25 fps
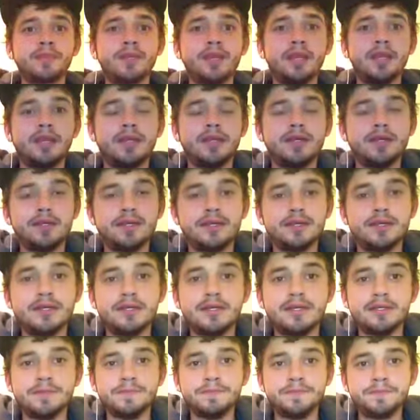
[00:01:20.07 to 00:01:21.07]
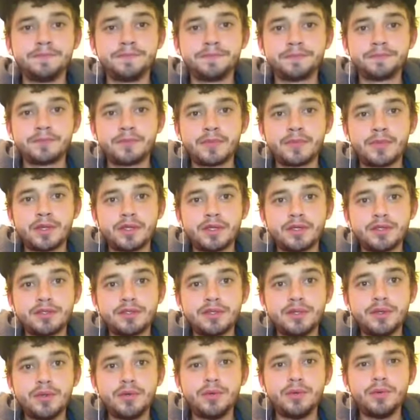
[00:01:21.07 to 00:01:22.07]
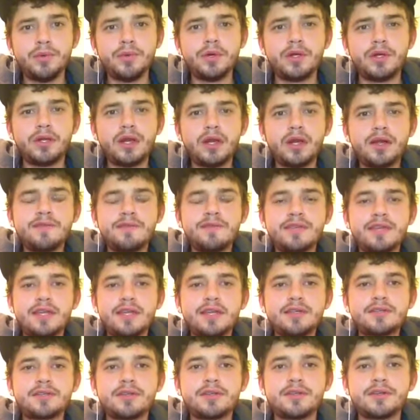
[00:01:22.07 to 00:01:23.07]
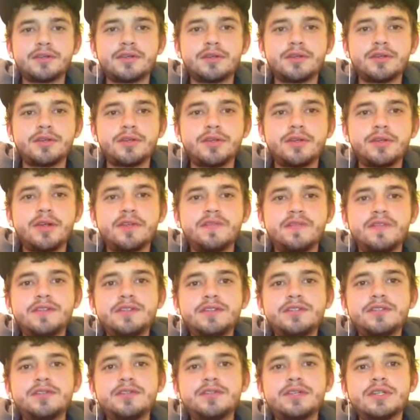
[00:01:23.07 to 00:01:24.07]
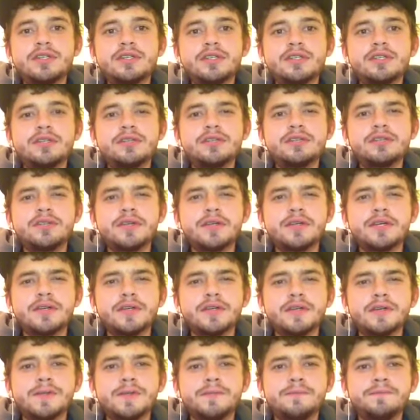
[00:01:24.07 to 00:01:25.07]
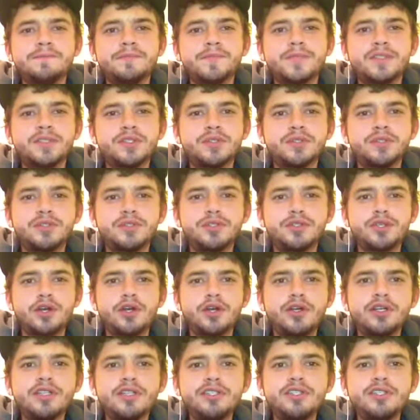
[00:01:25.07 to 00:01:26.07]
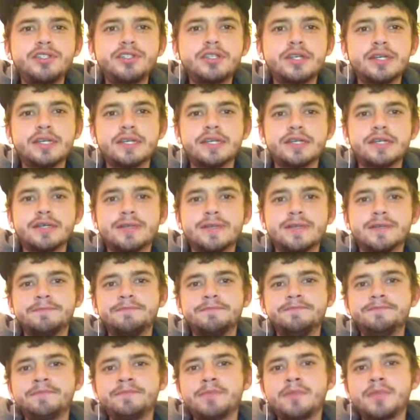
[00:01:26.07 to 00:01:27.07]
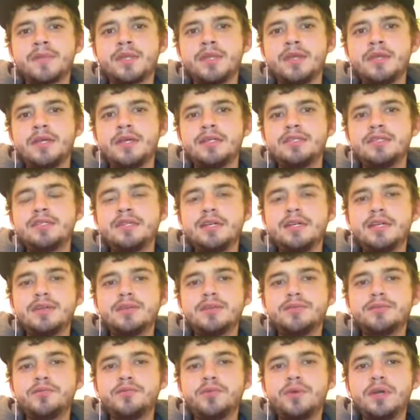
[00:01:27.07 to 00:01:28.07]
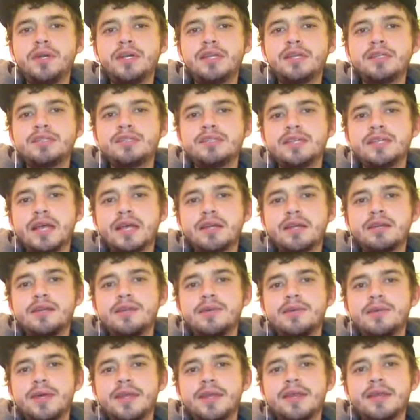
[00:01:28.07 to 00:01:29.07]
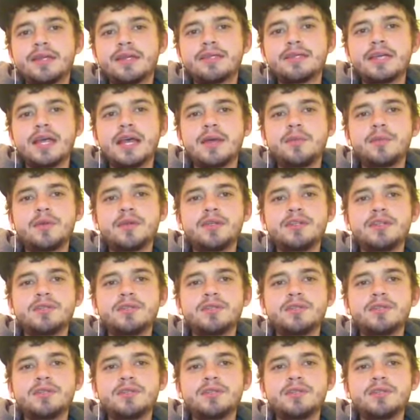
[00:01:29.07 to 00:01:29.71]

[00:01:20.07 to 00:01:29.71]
And so a lot of history is a little tarnished. Like it's not written exactly the way things happened.